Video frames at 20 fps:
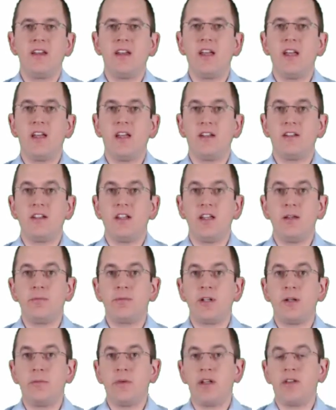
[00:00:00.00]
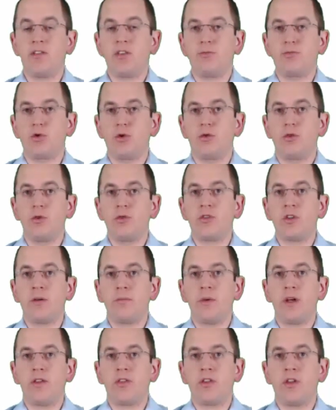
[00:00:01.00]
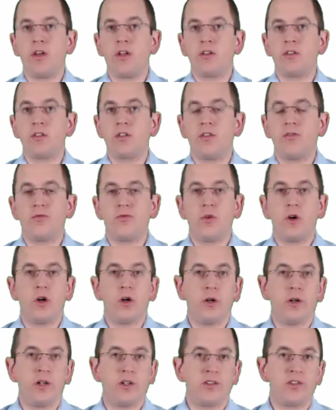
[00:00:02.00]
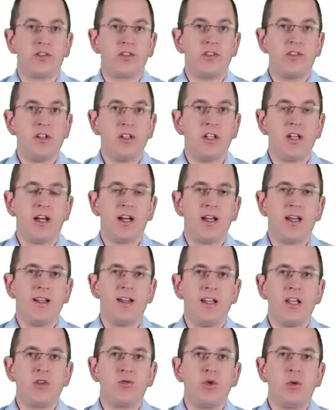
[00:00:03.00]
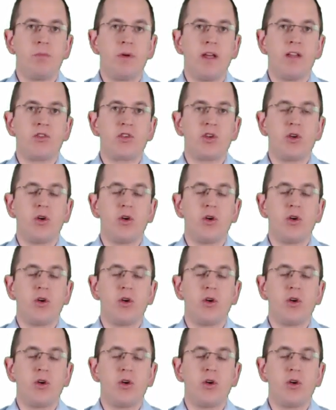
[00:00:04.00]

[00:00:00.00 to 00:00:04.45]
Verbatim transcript: It implements a producer method for a CDI liquibase